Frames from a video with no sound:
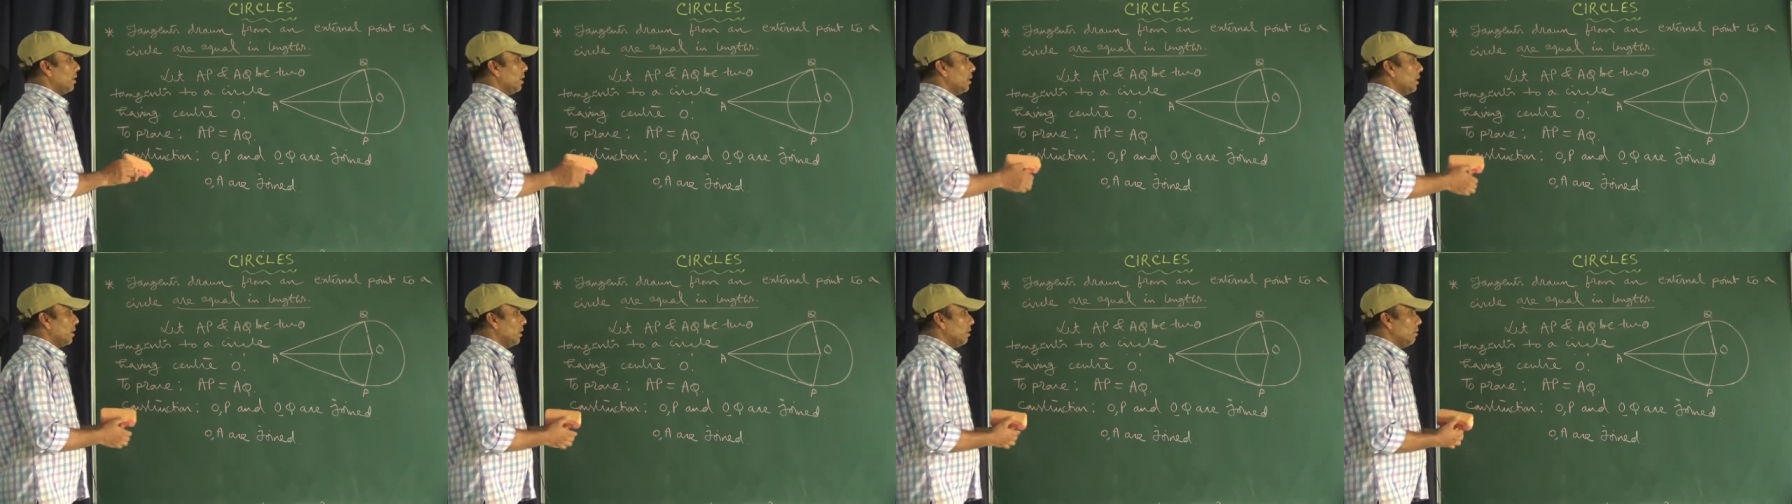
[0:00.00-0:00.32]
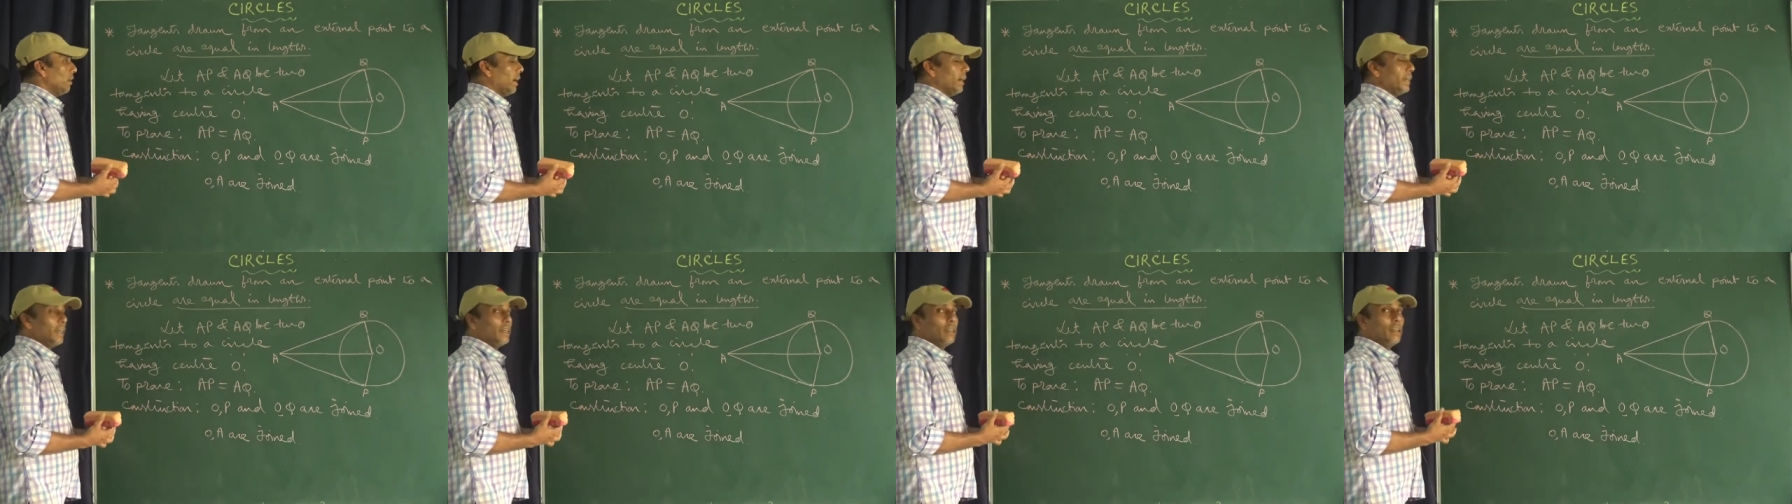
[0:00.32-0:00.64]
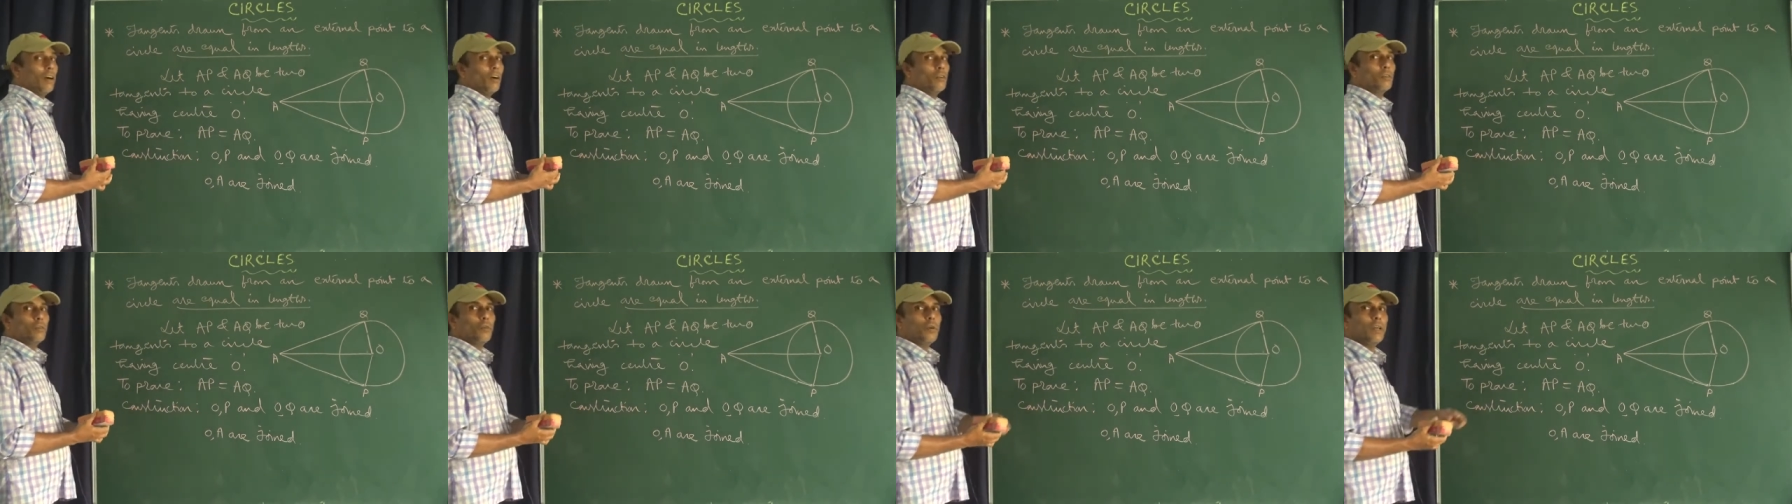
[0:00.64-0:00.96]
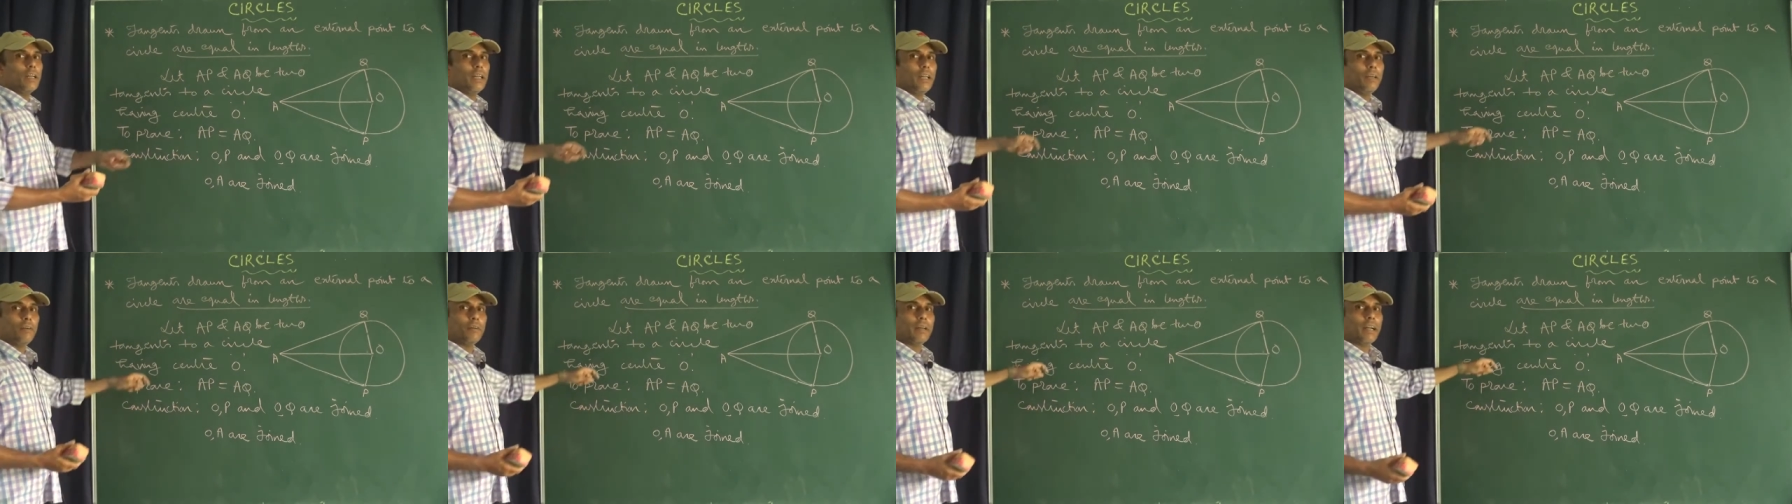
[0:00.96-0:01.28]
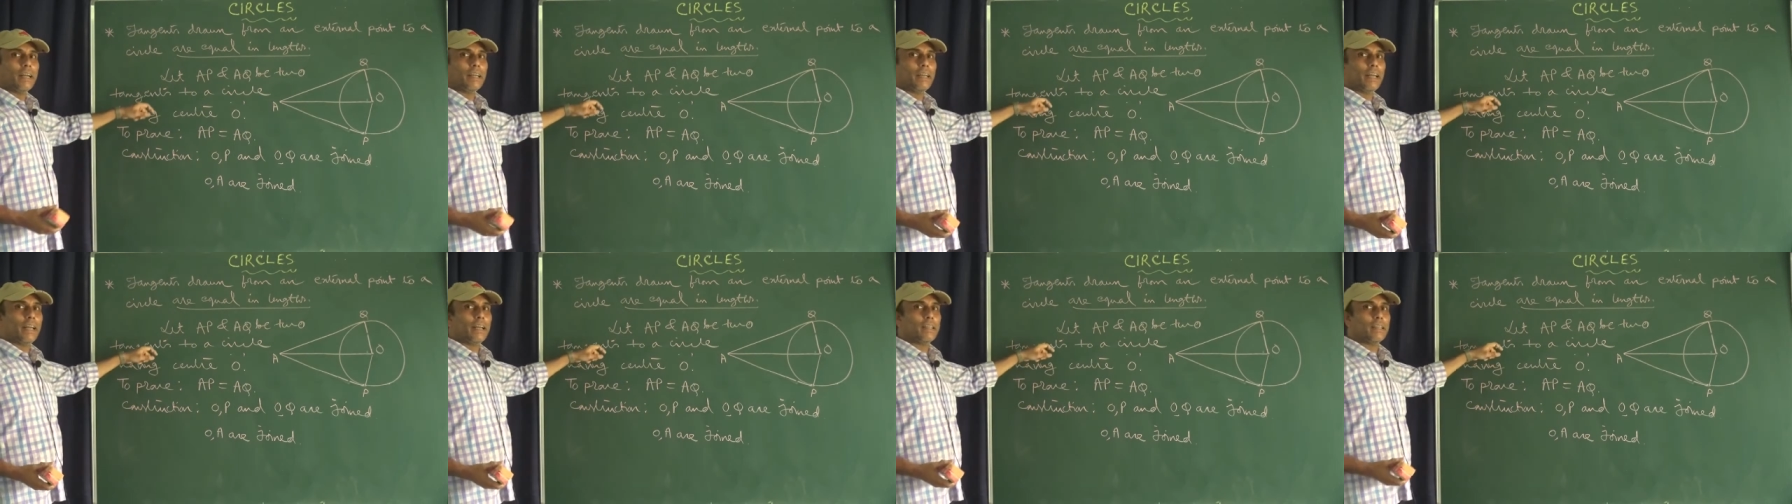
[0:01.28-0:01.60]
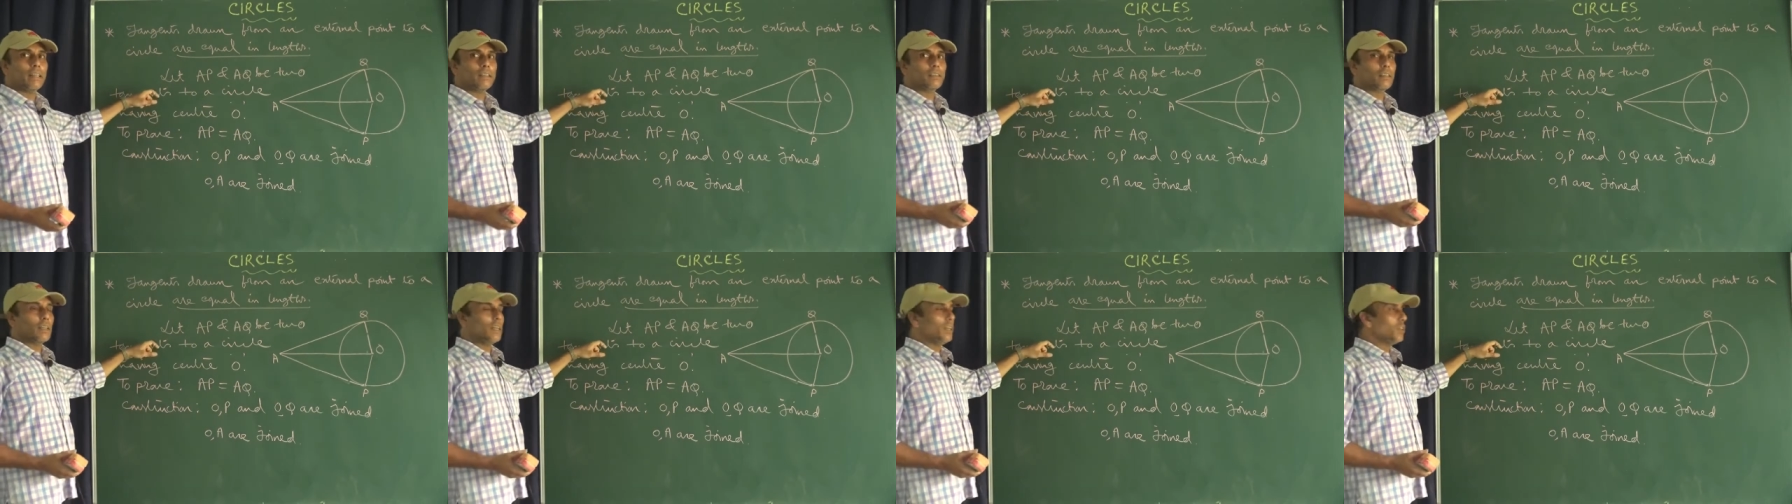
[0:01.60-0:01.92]
You write it down quickly. You can take the
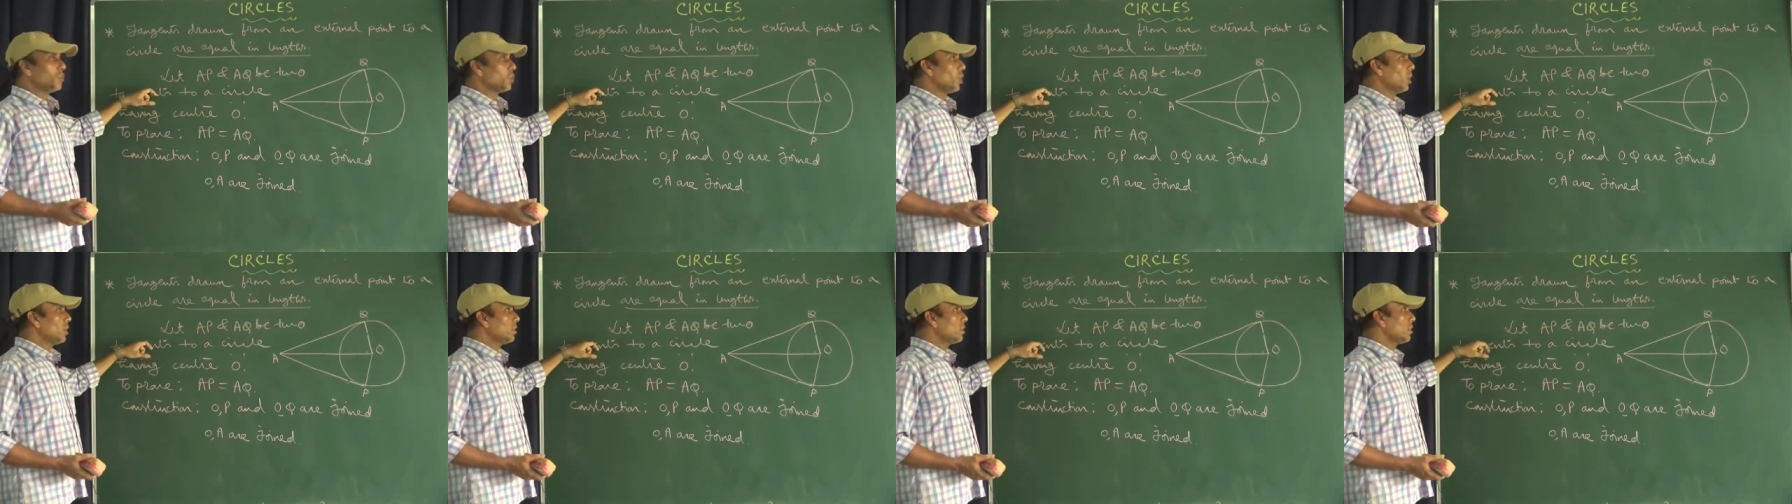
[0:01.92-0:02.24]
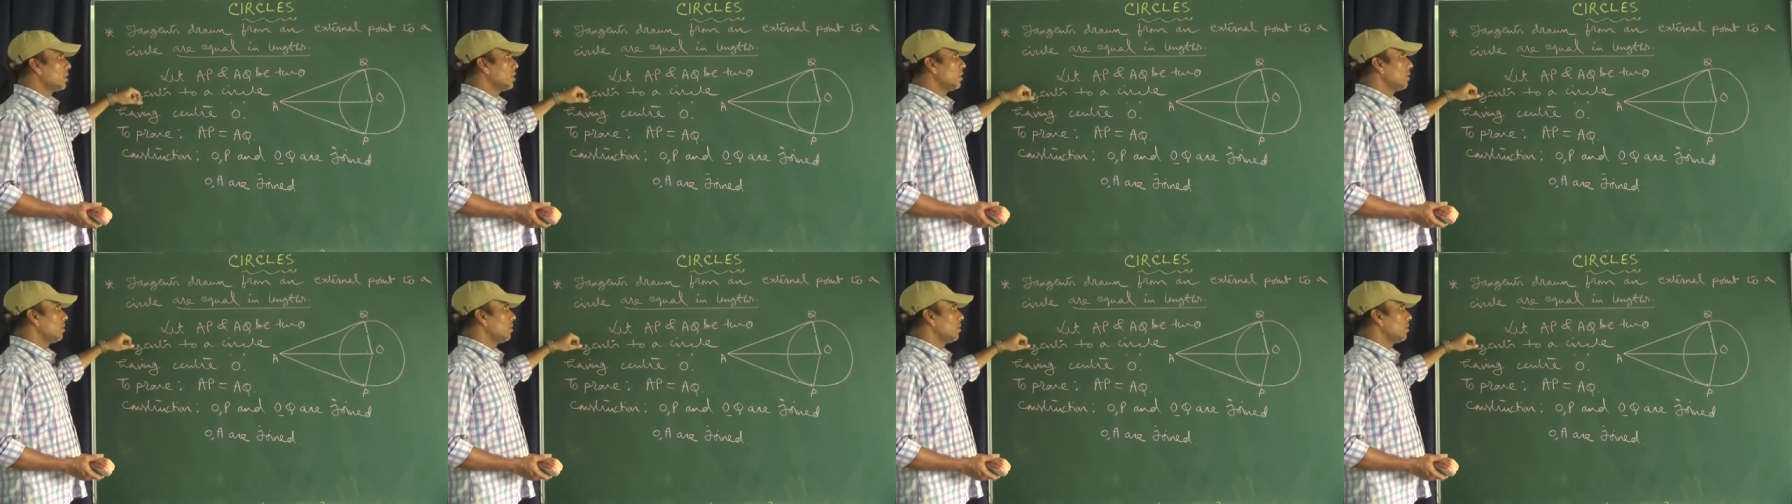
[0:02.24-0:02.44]
screenshot.